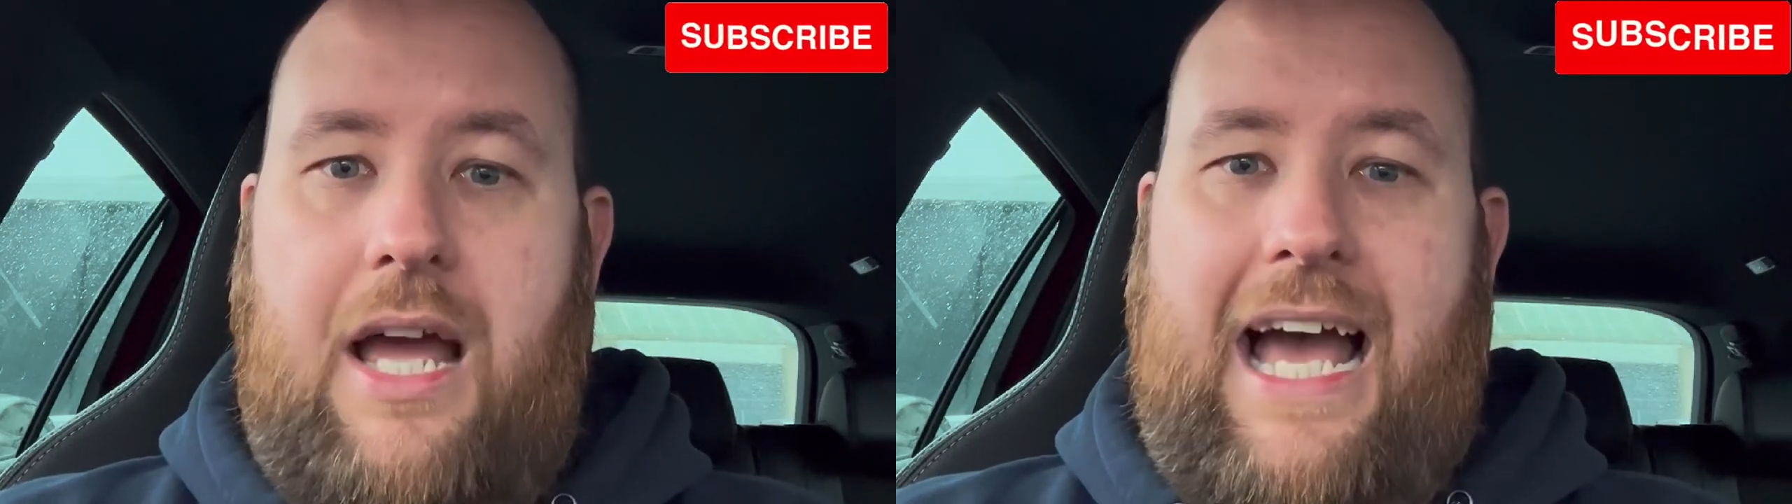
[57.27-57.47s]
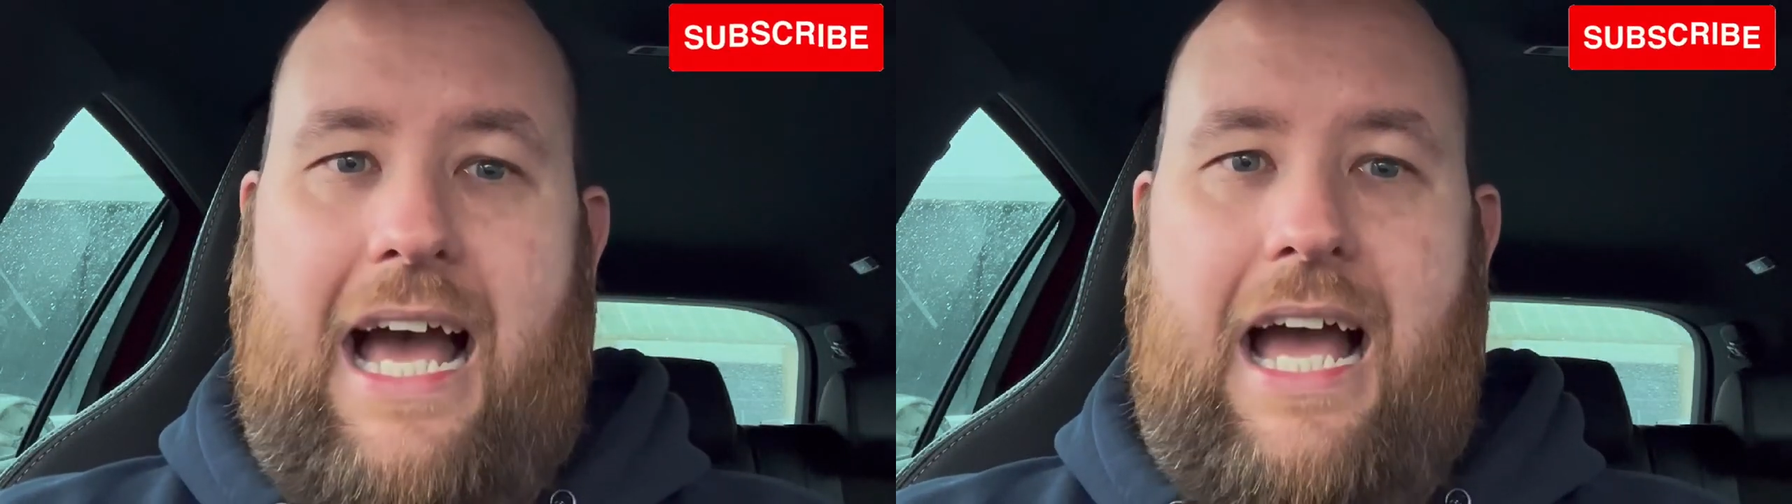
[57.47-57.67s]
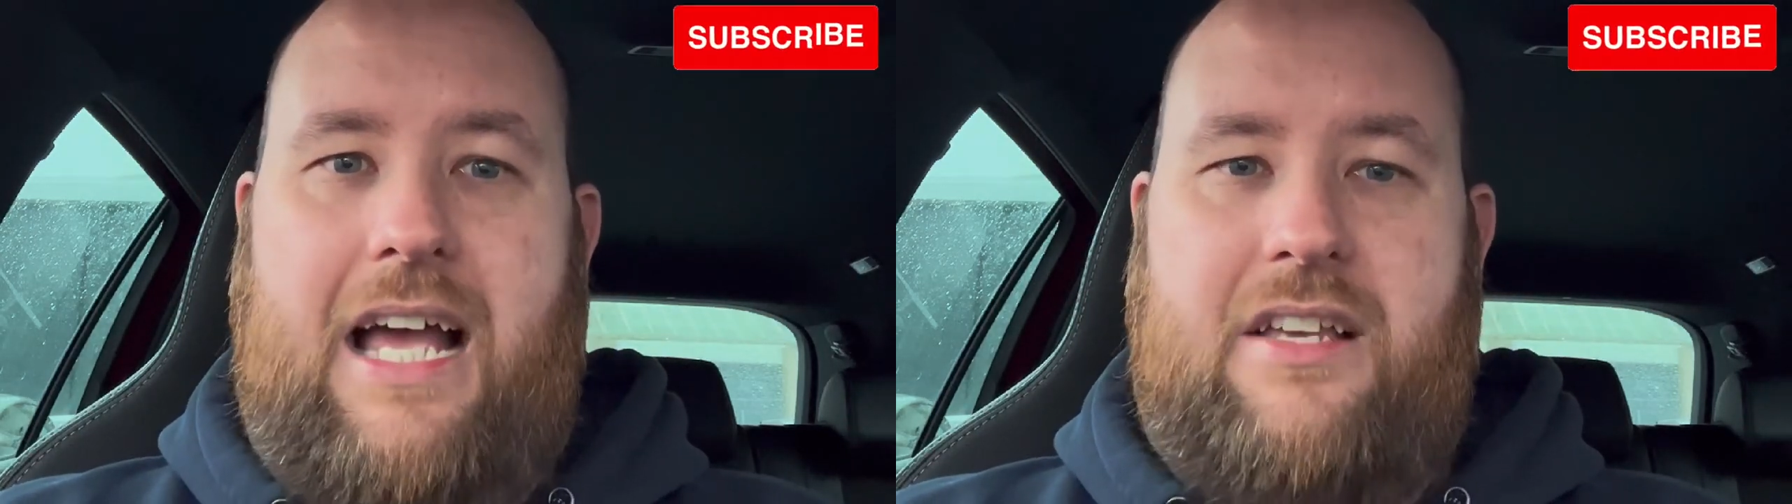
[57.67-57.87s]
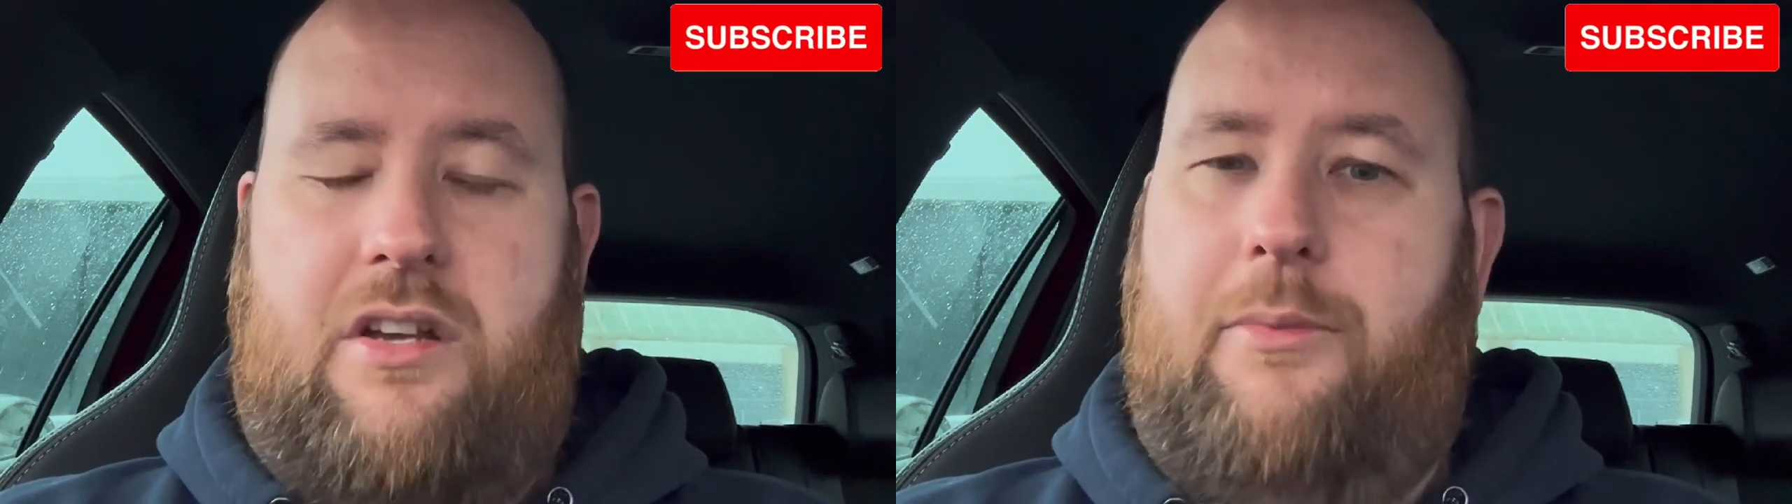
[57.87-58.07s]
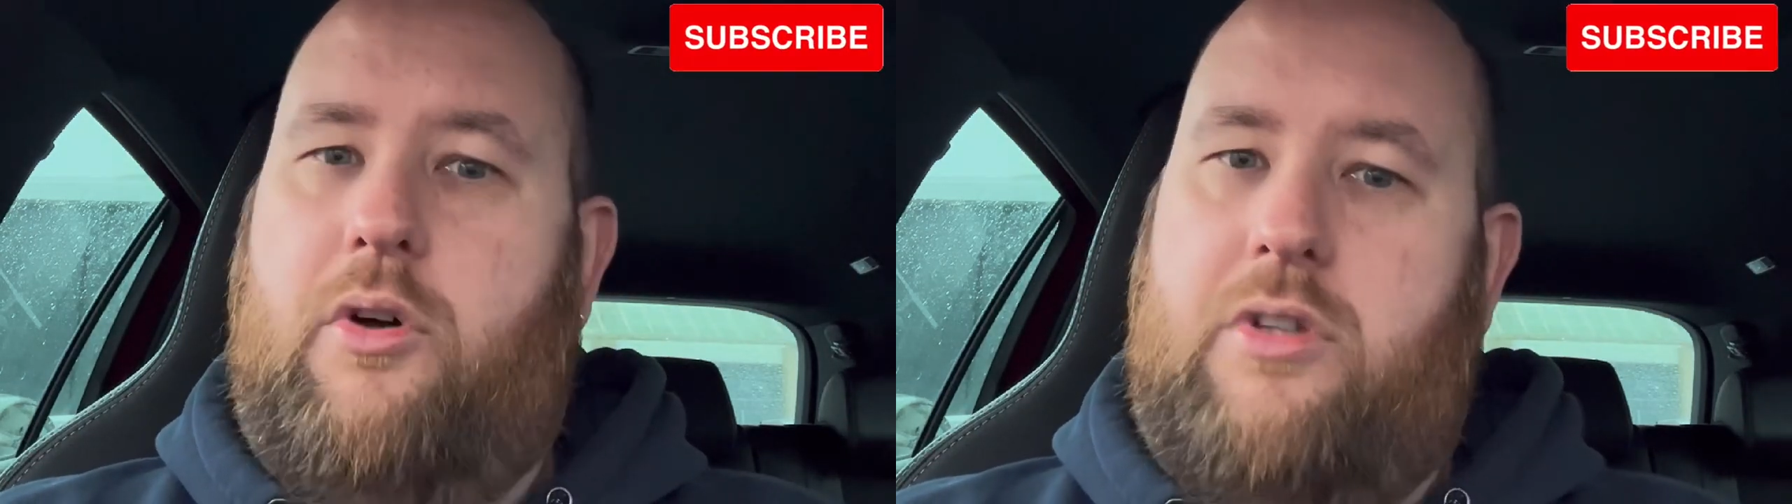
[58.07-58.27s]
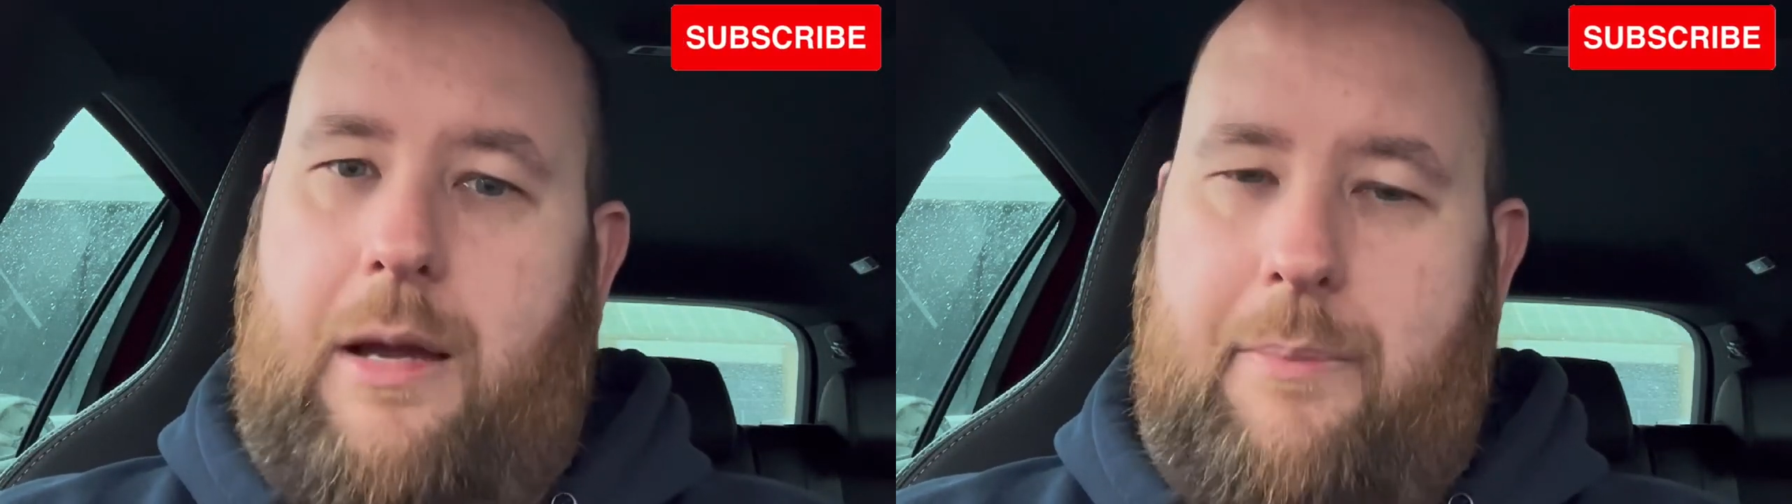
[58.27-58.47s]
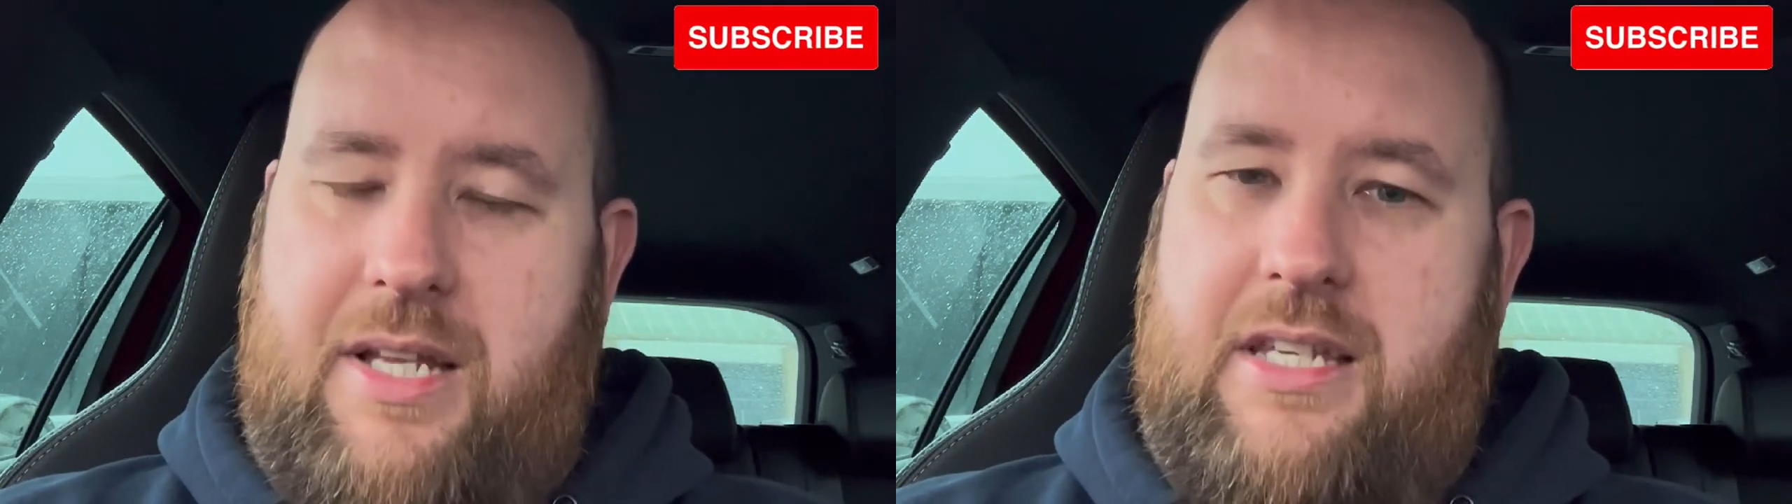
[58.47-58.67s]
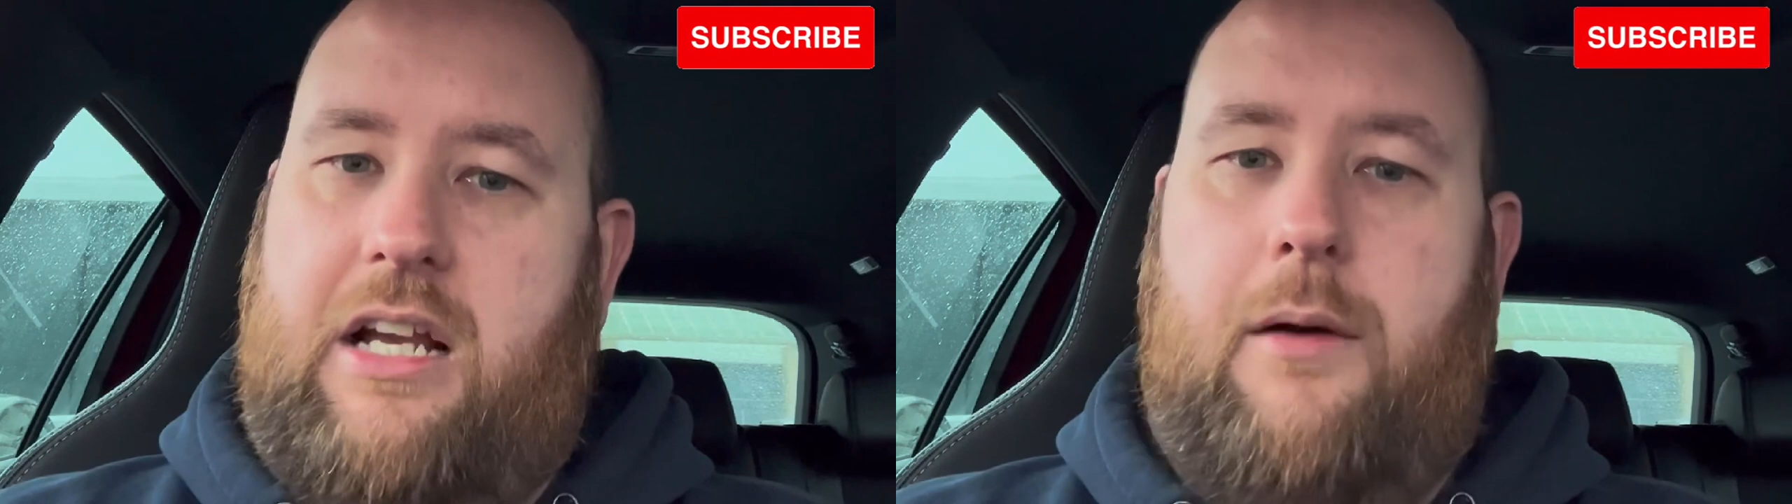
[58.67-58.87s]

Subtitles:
as I'm not diabetic,